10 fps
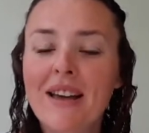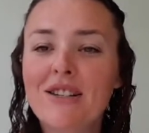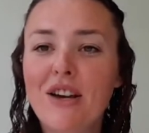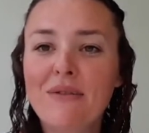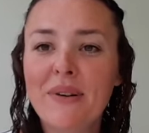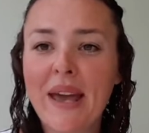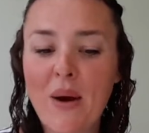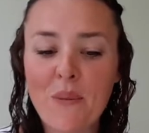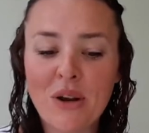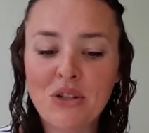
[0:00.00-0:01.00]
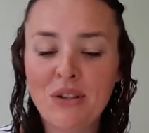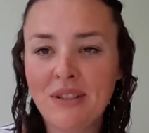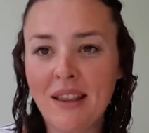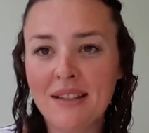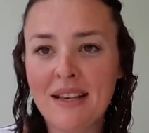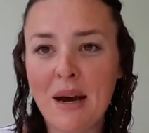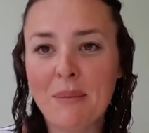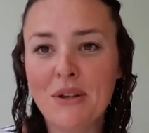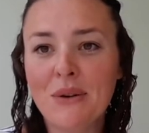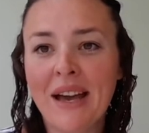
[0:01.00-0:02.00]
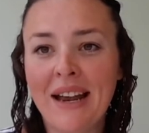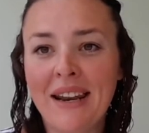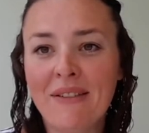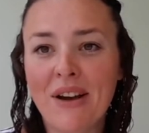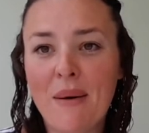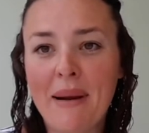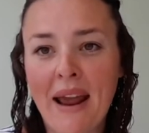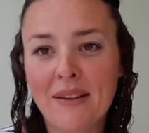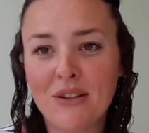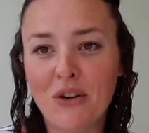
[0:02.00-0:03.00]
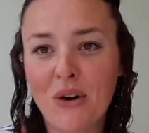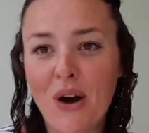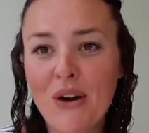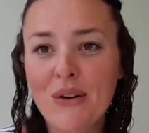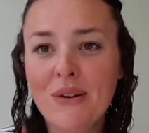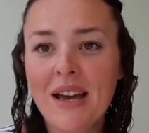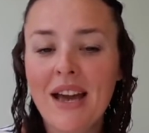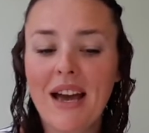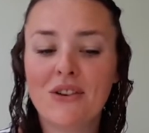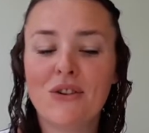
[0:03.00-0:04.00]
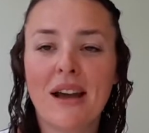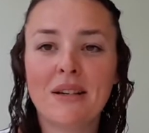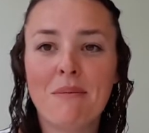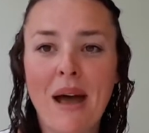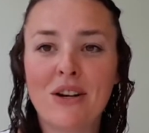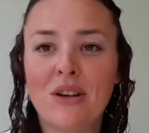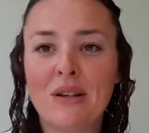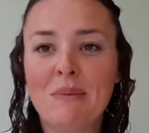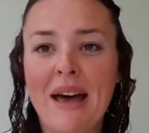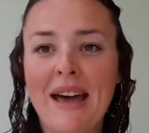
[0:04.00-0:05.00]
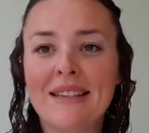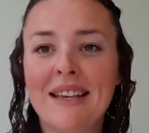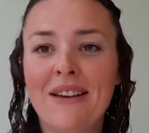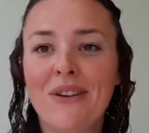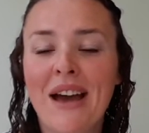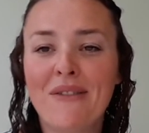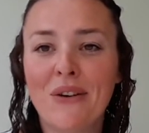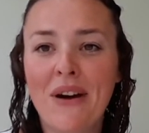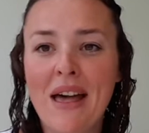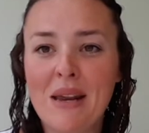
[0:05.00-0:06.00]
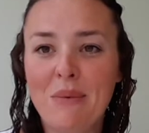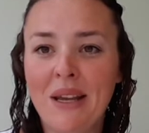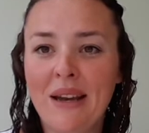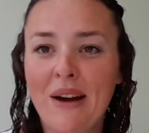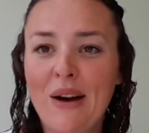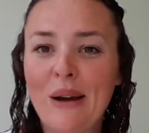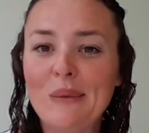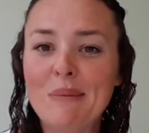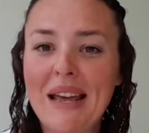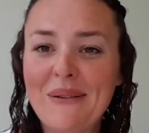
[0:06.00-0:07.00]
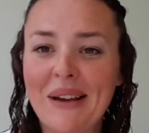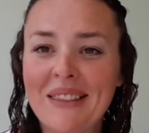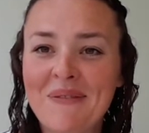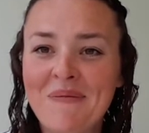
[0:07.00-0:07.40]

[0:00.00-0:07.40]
Don't forget, once you set this up, you can have a go at playing this on your own and trying to match those pairs if you haven't got anybody at home to play with.